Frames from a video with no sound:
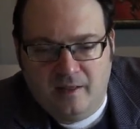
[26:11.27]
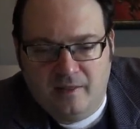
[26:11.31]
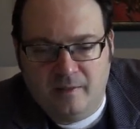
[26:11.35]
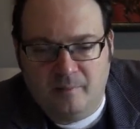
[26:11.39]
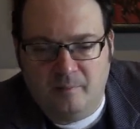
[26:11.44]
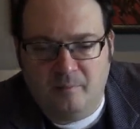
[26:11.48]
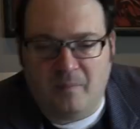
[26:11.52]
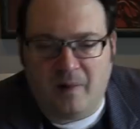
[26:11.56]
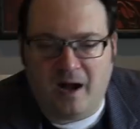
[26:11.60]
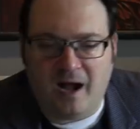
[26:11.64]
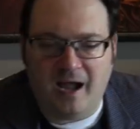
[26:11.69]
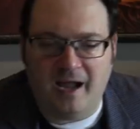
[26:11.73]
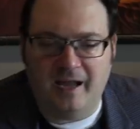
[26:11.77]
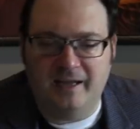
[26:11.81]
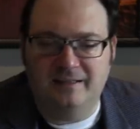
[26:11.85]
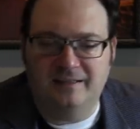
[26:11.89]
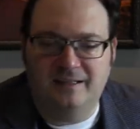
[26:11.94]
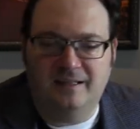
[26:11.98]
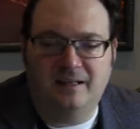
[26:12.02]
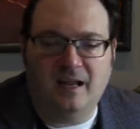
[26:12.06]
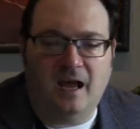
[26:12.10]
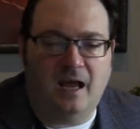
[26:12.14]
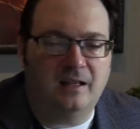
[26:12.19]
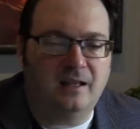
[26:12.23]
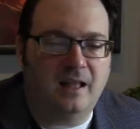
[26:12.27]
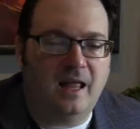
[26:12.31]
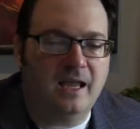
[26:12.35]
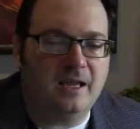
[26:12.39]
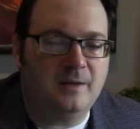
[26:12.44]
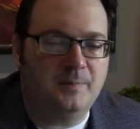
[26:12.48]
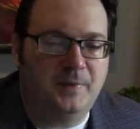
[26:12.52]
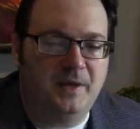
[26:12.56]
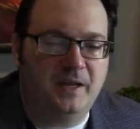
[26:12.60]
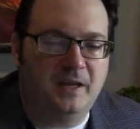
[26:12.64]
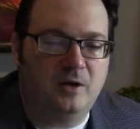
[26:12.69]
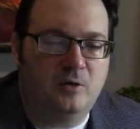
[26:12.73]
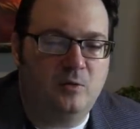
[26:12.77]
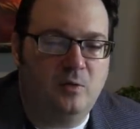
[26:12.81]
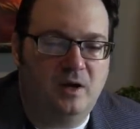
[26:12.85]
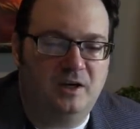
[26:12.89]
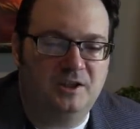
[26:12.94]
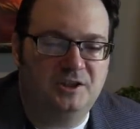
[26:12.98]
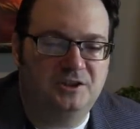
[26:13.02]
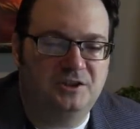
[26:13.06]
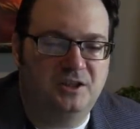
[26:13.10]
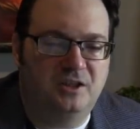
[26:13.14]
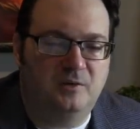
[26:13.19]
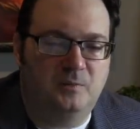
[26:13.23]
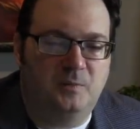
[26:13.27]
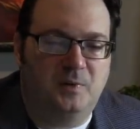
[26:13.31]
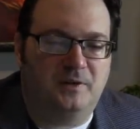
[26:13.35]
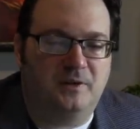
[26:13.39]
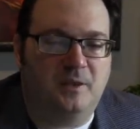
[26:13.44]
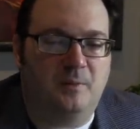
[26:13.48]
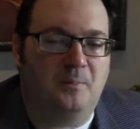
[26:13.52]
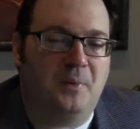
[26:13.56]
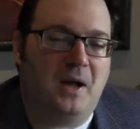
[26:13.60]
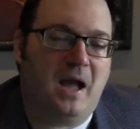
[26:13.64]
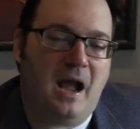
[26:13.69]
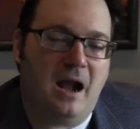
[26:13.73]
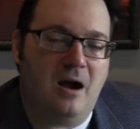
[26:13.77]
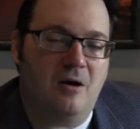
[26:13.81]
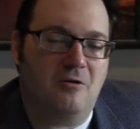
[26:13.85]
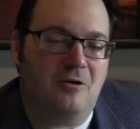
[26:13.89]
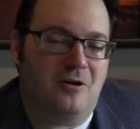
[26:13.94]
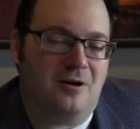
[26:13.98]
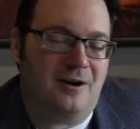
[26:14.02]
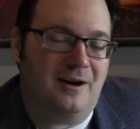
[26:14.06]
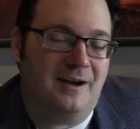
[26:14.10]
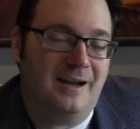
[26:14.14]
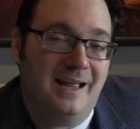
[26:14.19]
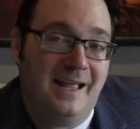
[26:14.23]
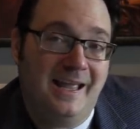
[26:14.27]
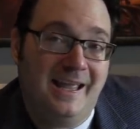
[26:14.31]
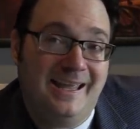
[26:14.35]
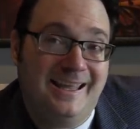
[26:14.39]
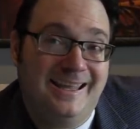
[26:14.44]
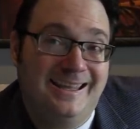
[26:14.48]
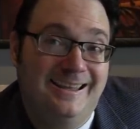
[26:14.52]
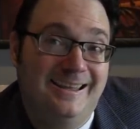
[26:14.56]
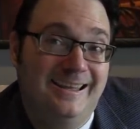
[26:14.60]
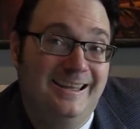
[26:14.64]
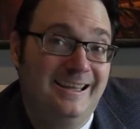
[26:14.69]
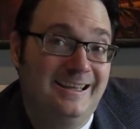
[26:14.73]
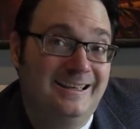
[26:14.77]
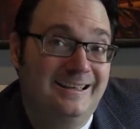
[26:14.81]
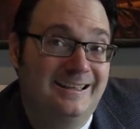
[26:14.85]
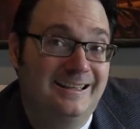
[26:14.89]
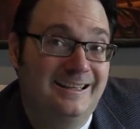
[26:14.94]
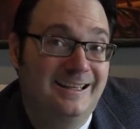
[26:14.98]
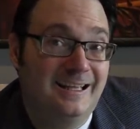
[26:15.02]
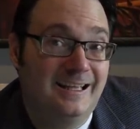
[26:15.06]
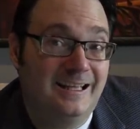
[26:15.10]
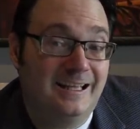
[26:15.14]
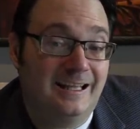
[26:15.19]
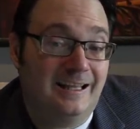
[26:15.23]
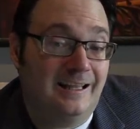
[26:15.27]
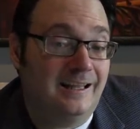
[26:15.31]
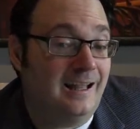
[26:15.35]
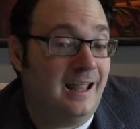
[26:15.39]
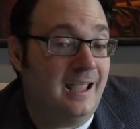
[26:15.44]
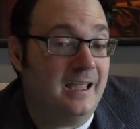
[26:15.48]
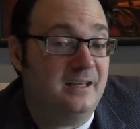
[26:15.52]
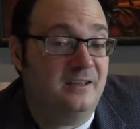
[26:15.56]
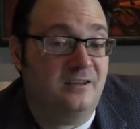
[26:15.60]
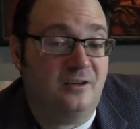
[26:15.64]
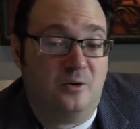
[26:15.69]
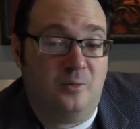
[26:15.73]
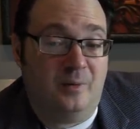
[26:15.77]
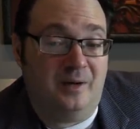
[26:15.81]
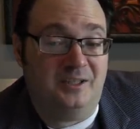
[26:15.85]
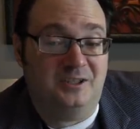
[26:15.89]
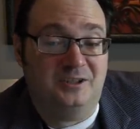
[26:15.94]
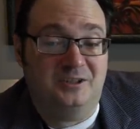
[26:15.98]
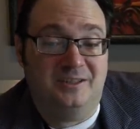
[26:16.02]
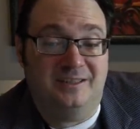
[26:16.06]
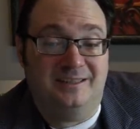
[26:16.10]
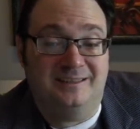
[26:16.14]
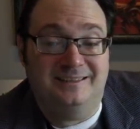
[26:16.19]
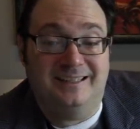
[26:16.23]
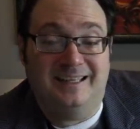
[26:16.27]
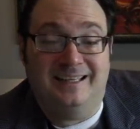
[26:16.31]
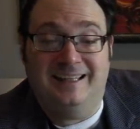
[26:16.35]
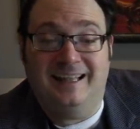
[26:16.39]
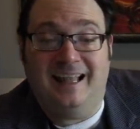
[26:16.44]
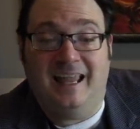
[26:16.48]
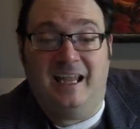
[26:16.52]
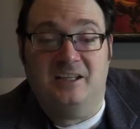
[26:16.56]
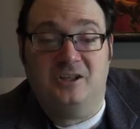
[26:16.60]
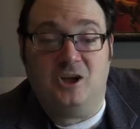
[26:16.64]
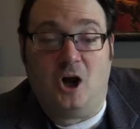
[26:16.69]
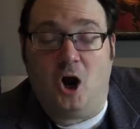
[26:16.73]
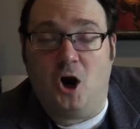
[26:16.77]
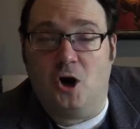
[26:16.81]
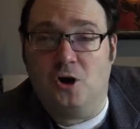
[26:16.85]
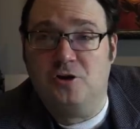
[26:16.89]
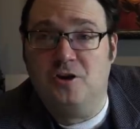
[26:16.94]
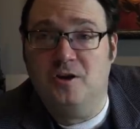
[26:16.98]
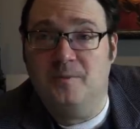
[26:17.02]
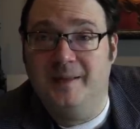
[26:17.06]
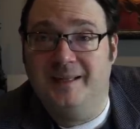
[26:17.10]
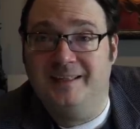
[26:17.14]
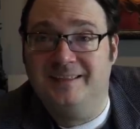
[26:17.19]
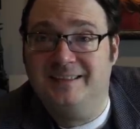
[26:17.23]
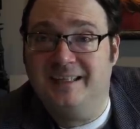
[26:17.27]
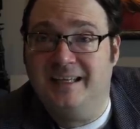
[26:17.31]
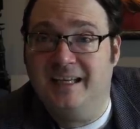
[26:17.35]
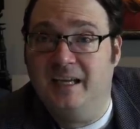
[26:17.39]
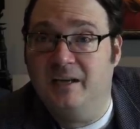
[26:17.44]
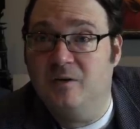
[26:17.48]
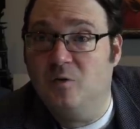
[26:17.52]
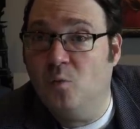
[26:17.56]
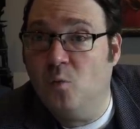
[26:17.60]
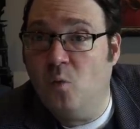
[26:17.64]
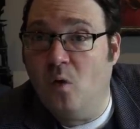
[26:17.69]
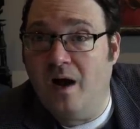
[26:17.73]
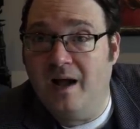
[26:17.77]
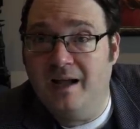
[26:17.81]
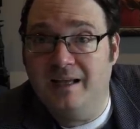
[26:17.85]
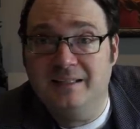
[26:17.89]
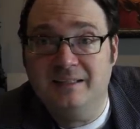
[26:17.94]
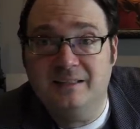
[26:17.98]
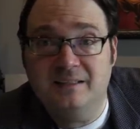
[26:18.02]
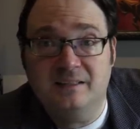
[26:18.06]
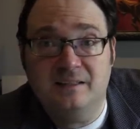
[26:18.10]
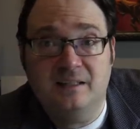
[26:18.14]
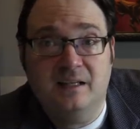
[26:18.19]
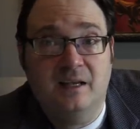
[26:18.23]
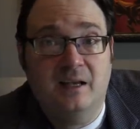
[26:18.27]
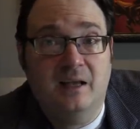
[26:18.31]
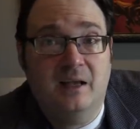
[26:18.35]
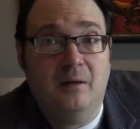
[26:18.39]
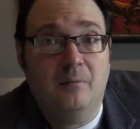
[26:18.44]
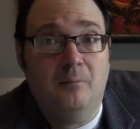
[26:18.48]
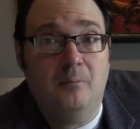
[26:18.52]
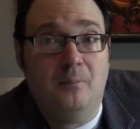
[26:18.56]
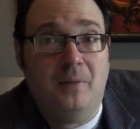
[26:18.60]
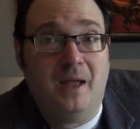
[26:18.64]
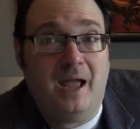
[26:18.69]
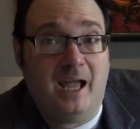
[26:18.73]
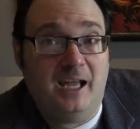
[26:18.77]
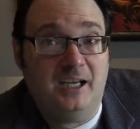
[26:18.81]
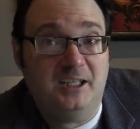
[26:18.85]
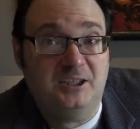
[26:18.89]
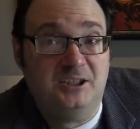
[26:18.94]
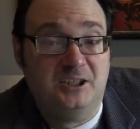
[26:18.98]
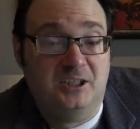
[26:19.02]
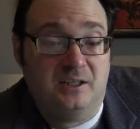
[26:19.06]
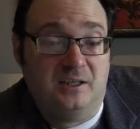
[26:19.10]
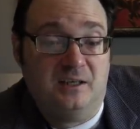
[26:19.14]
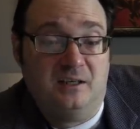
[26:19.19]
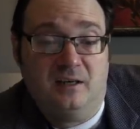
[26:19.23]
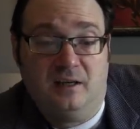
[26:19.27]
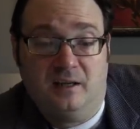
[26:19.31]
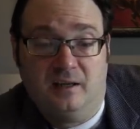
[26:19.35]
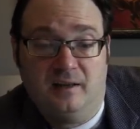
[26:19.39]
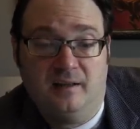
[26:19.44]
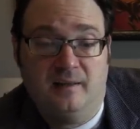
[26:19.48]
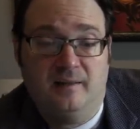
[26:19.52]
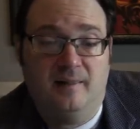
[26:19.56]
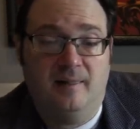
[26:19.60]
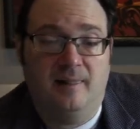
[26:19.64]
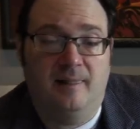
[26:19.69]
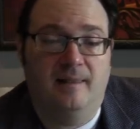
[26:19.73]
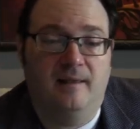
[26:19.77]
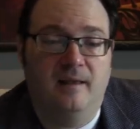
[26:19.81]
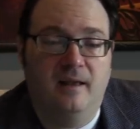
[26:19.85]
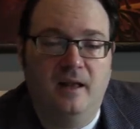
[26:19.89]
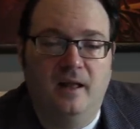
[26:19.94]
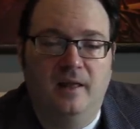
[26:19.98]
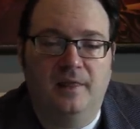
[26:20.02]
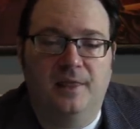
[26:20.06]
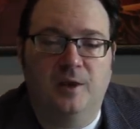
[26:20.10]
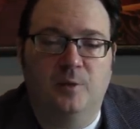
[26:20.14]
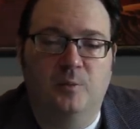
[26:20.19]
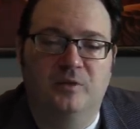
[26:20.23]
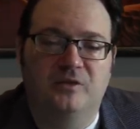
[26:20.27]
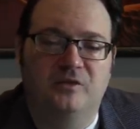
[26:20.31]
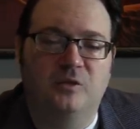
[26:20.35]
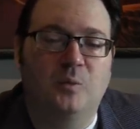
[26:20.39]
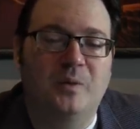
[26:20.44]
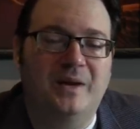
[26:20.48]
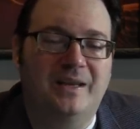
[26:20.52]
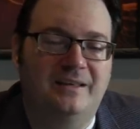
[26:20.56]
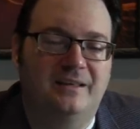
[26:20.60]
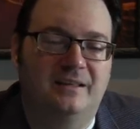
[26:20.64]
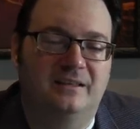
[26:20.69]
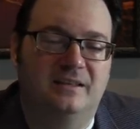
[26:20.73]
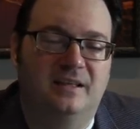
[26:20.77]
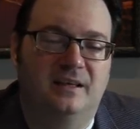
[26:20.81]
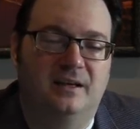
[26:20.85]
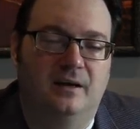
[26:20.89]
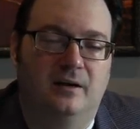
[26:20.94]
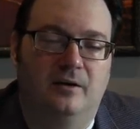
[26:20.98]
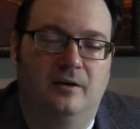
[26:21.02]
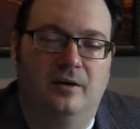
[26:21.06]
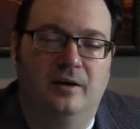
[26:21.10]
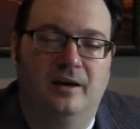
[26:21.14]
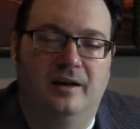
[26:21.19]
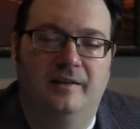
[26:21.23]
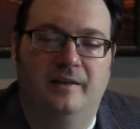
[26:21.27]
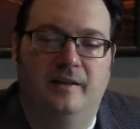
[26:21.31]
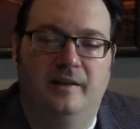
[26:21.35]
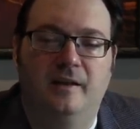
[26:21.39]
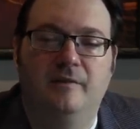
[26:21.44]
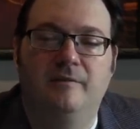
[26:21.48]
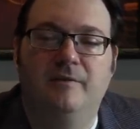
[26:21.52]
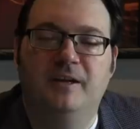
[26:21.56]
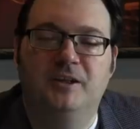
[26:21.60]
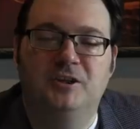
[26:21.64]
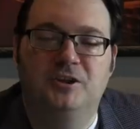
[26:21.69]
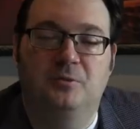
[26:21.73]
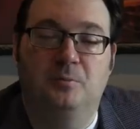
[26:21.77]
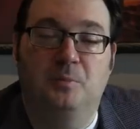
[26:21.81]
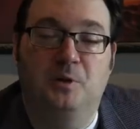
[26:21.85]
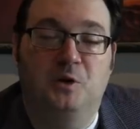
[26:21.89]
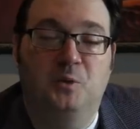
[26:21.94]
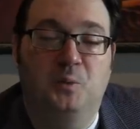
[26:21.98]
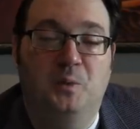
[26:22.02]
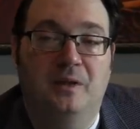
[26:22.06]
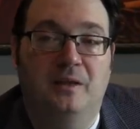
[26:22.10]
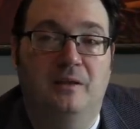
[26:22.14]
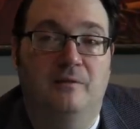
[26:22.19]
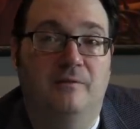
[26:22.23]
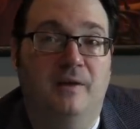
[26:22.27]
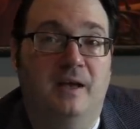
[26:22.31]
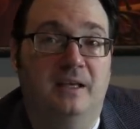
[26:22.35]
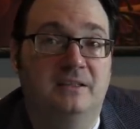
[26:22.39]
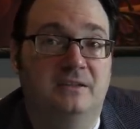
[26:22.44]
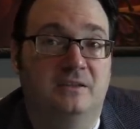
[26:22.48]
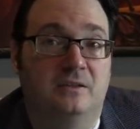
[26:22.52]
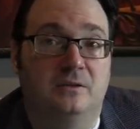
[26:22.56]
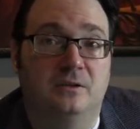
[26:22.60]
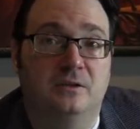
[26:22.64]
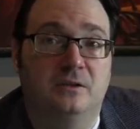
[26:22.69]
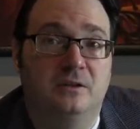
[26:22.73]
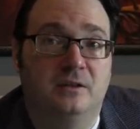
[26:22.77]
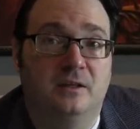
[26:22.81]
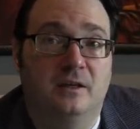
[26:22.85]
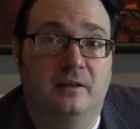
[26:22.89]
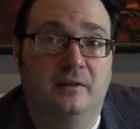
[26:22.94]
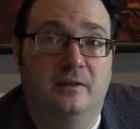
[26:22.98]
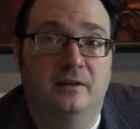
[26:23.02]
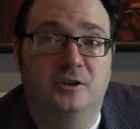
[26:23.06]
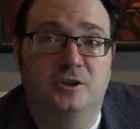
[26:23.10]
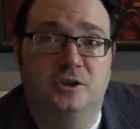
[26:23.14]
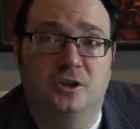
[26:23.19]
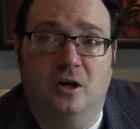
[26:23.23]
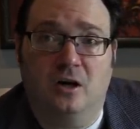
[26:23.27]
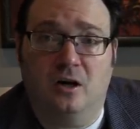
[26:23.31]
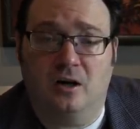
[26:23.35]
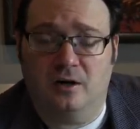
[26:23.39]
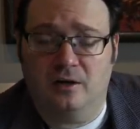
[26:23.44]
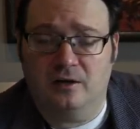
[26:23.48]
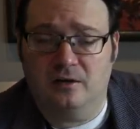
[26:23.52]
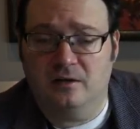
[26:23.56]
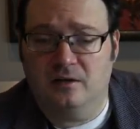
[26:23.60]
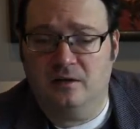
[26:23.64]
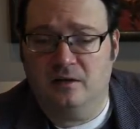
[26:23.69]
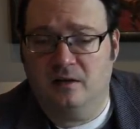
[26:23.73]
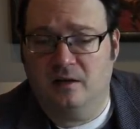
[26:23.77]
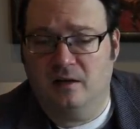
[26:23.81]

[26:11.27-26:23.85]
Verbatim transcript: The mind did not like being questioned, but the power, it liked questions, it liked arguments, it was passion. There was a weakness here in the division between the vessel and the shard.